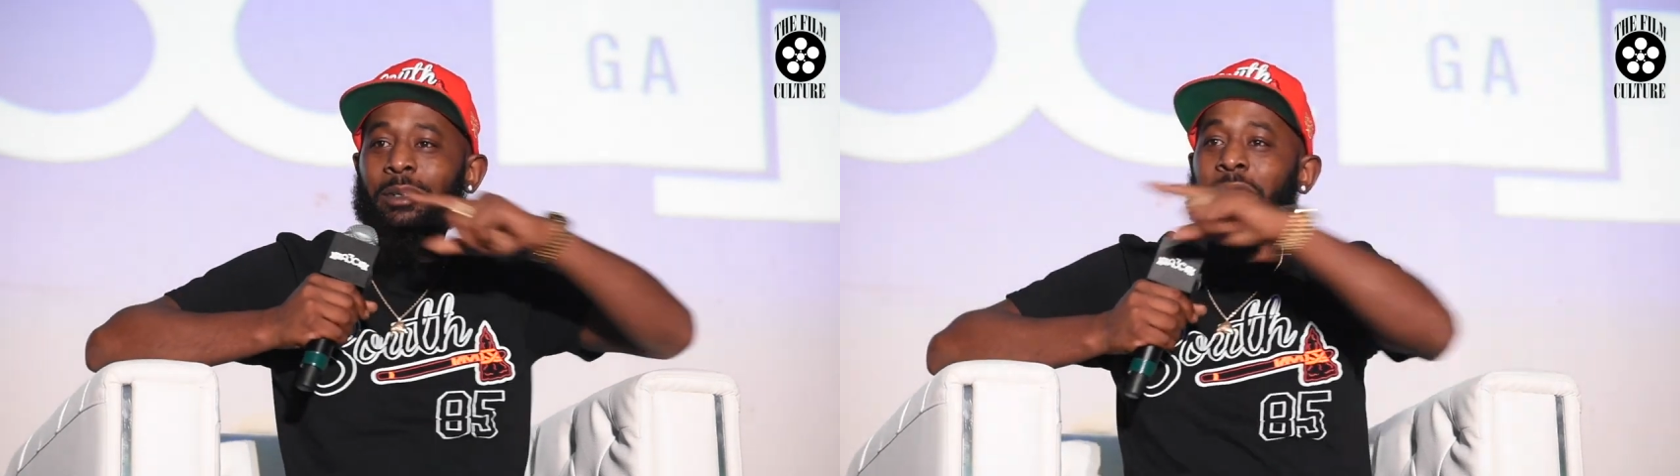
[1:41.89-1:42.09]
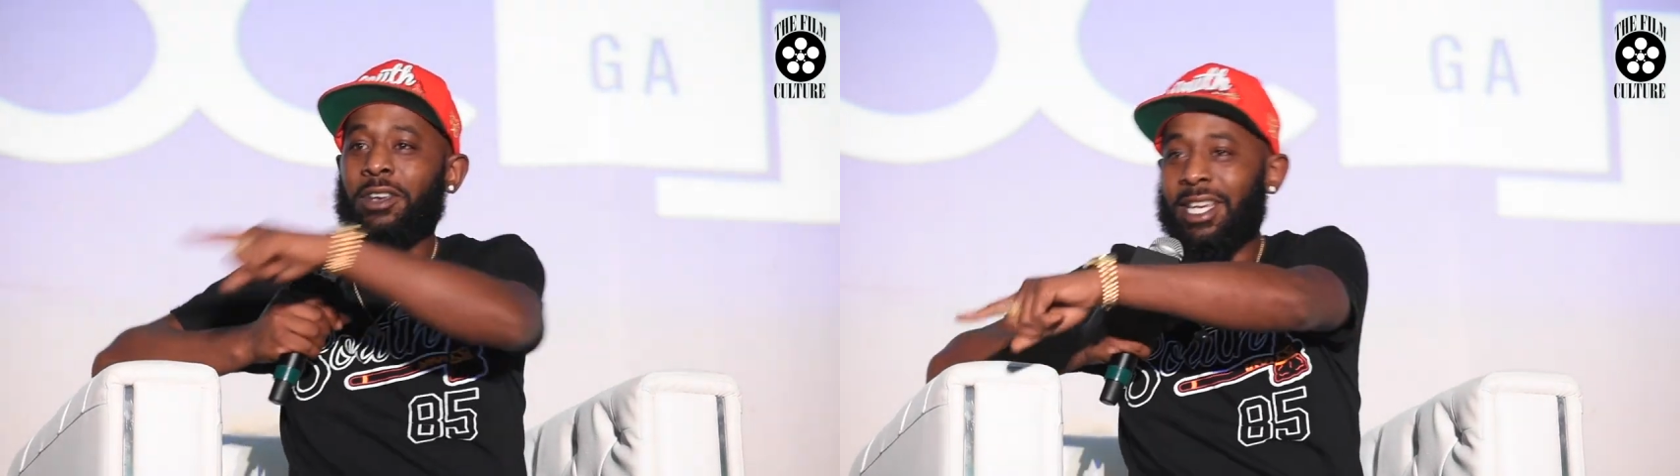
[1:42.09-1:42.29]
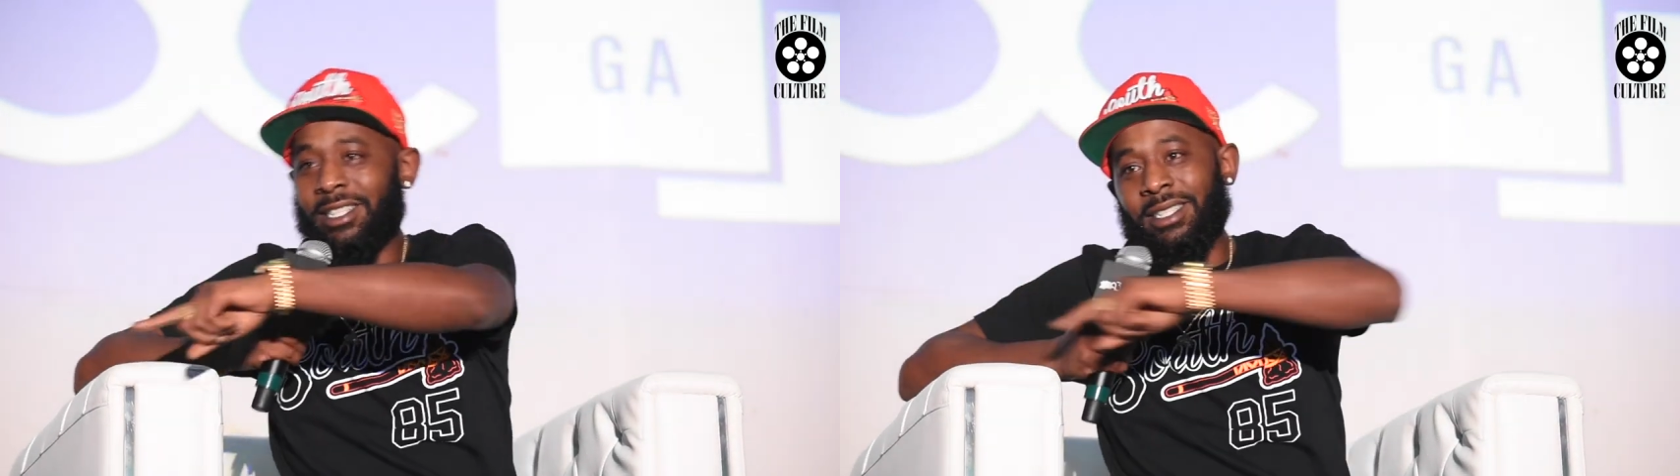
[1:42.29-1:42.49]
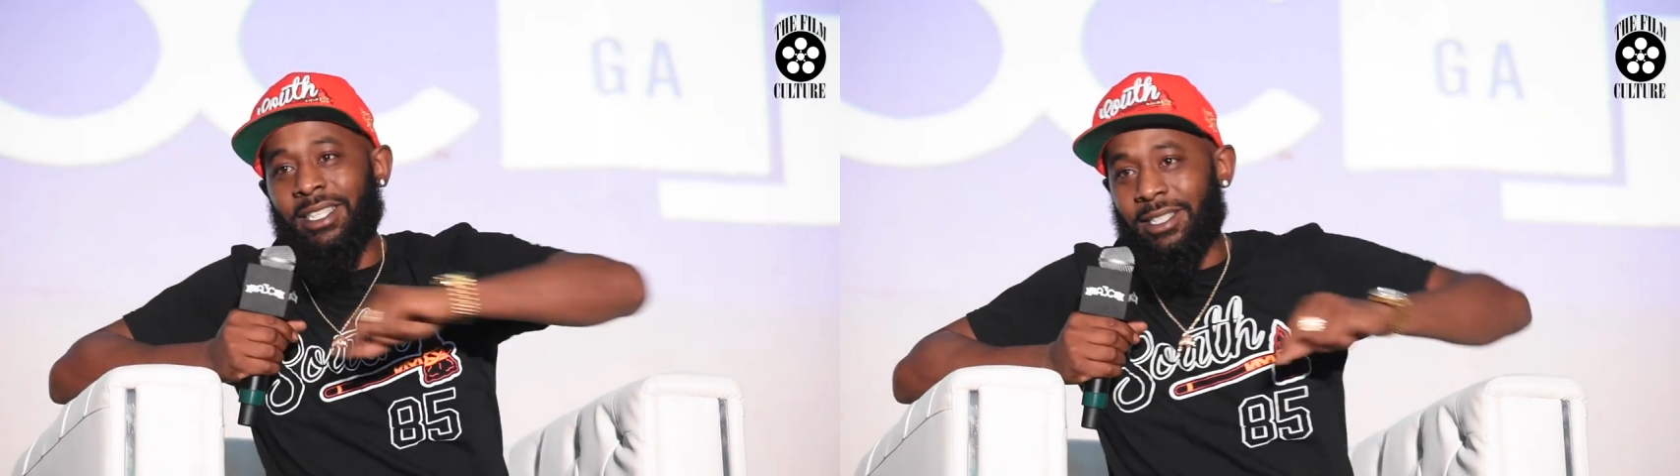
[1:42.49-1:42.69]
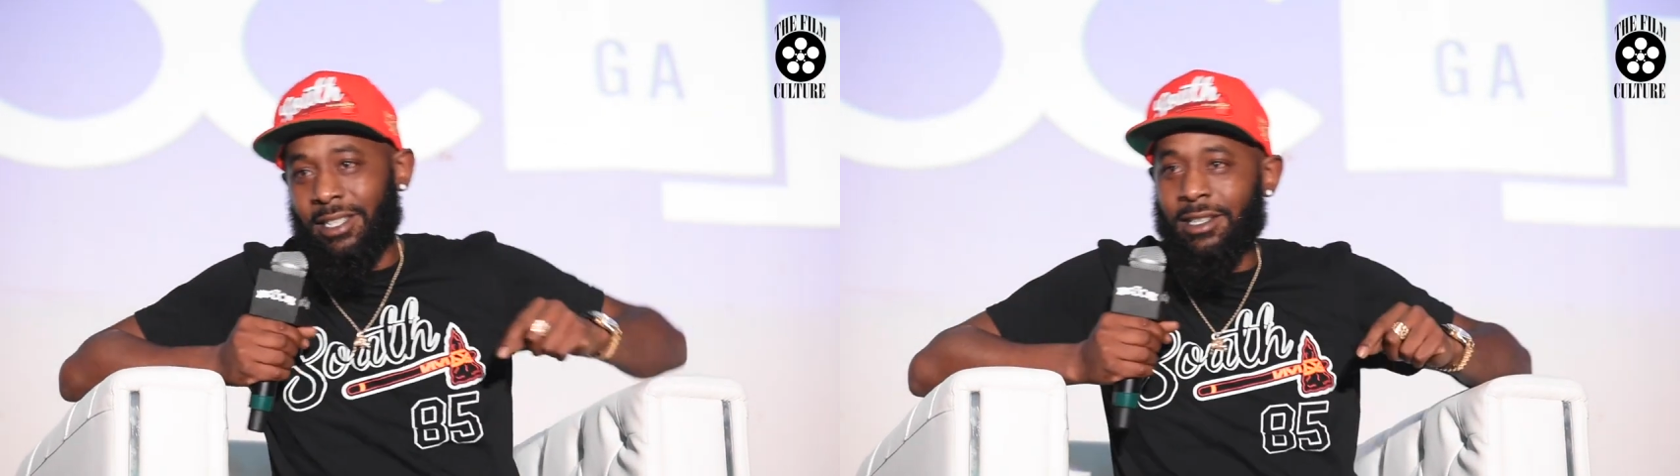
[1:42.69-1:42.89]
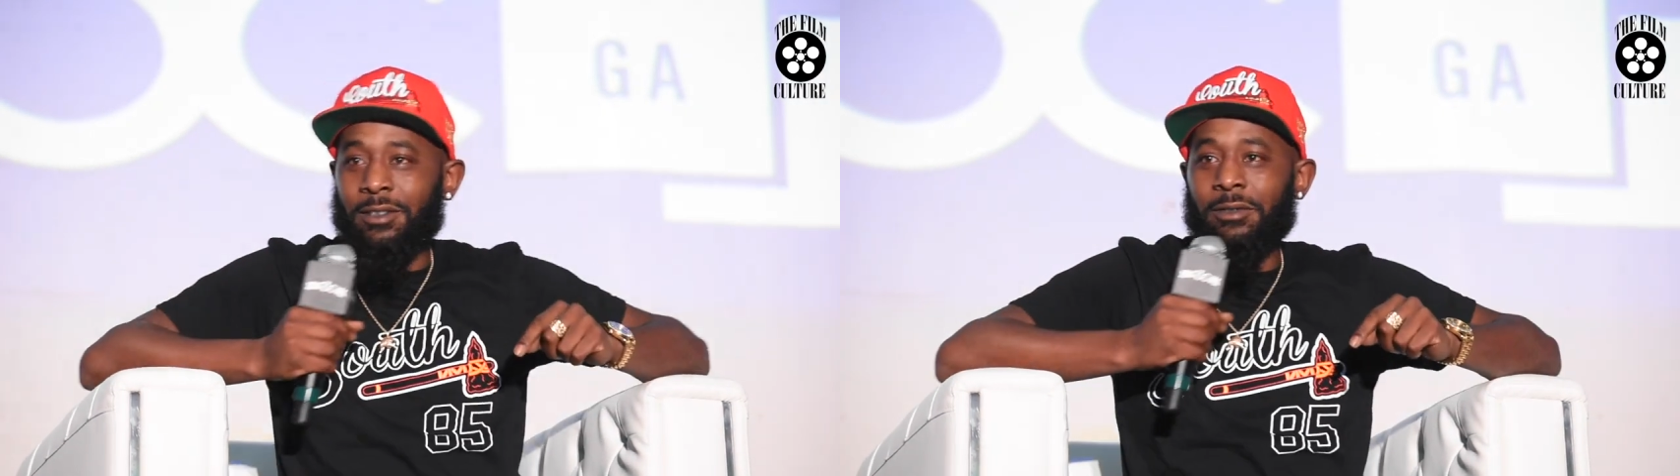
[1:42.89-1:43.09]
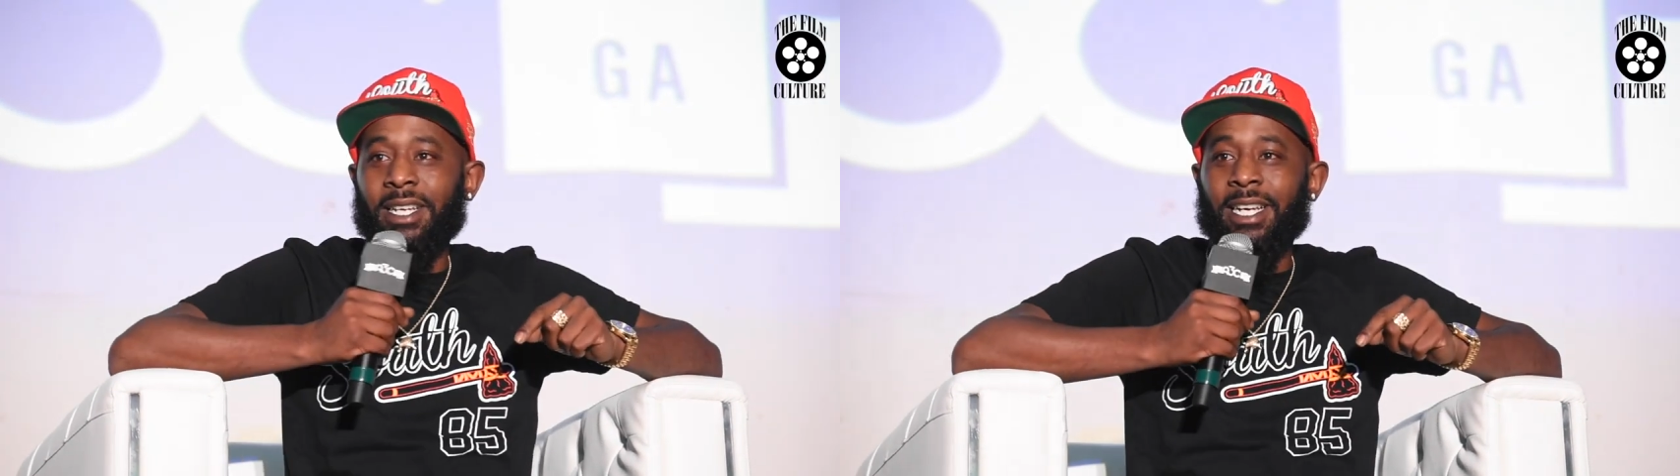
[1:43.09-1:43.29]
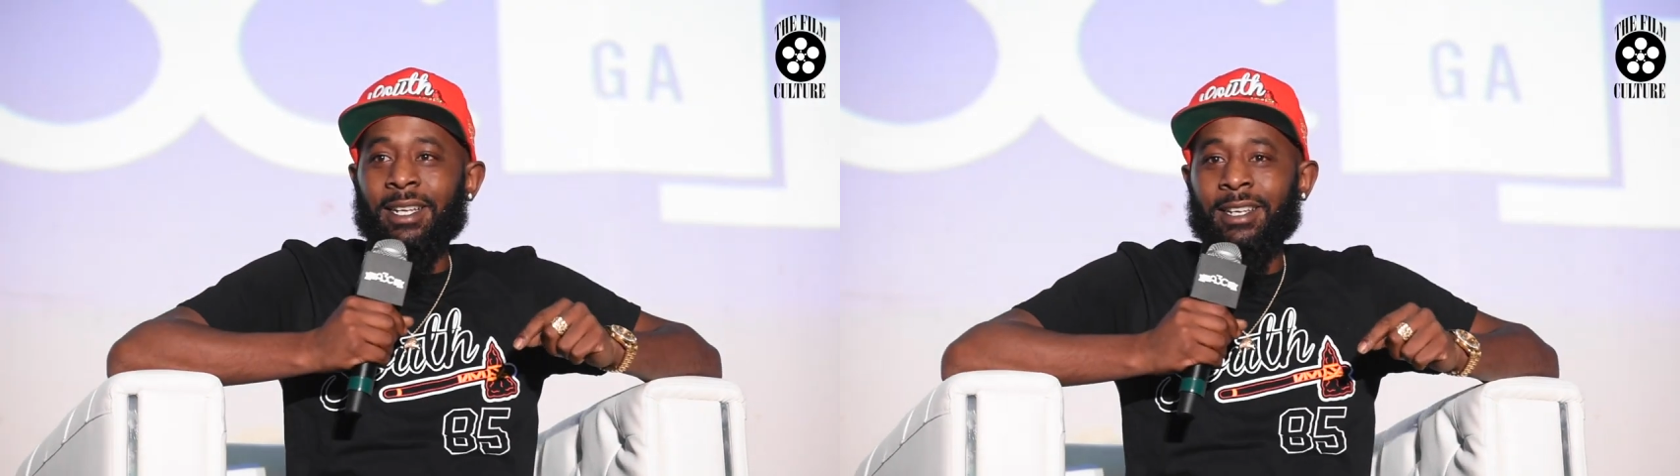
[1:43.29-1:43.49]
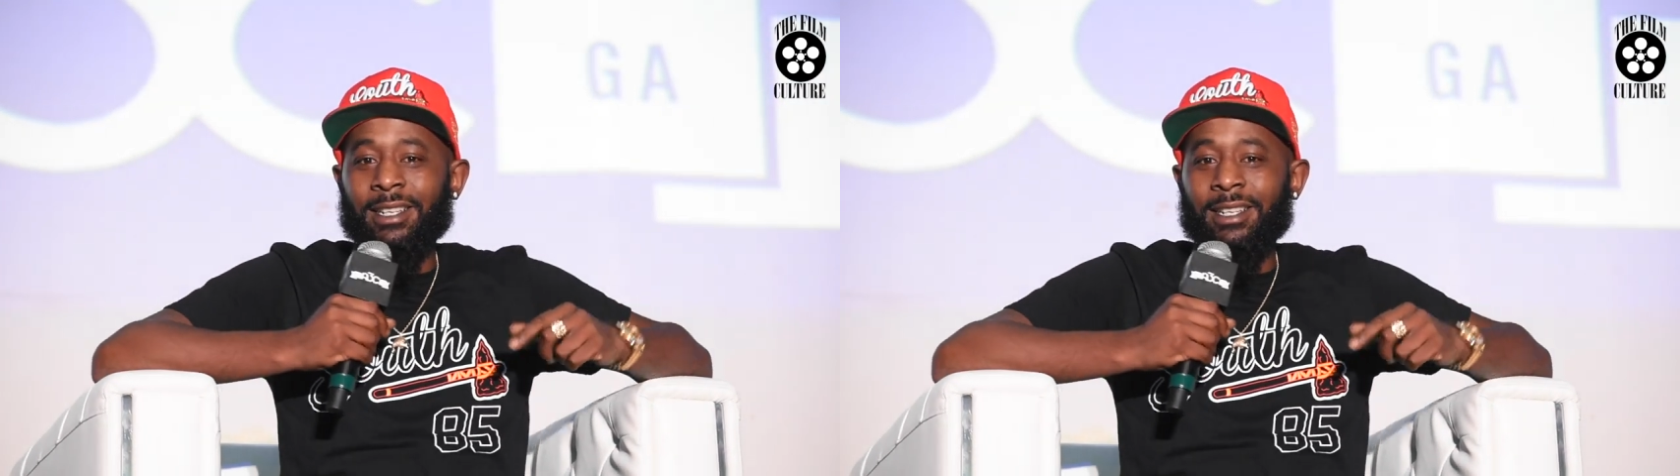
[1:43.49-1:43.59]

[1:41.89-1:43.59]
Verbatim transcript: I'm a fan of D C Young Fly.